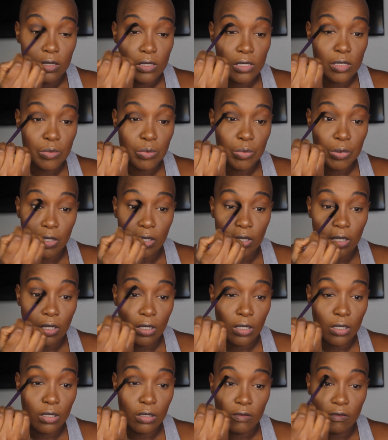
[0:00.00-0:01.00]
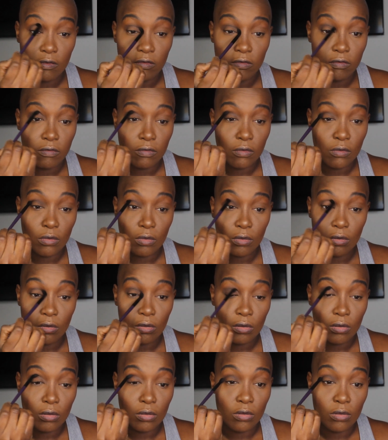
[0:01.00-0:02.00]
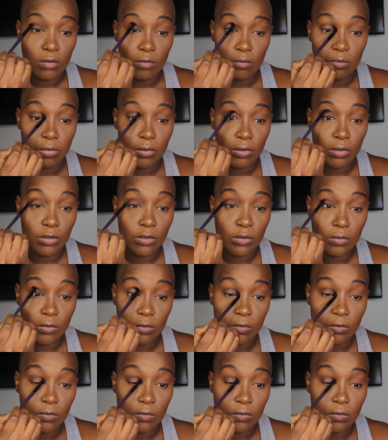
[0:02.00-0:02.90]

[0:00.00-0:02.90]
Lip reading: to be full bloom.